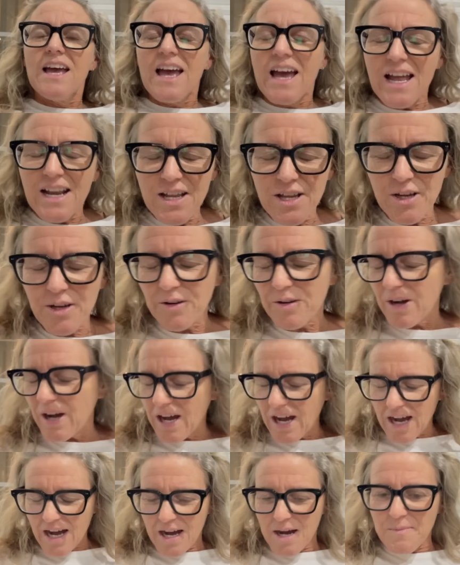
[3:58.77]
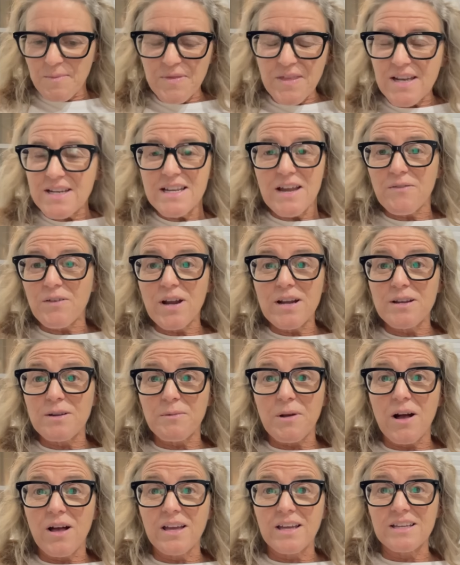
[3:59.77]
Anywho, um, they never ended up
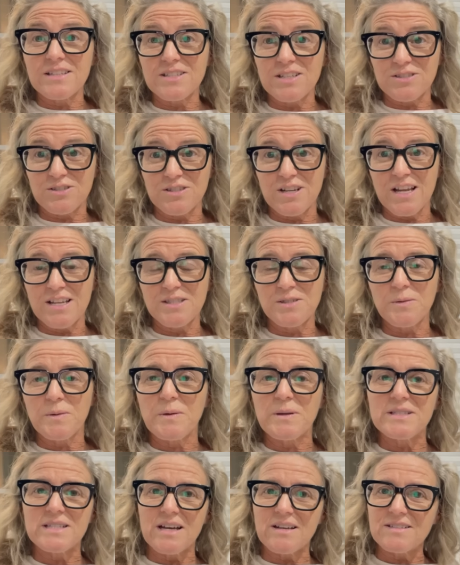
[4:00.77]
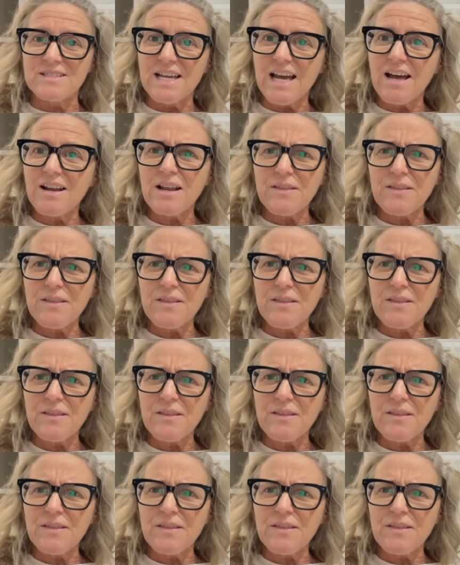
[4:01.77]
calling us yesterday, so we went downtown.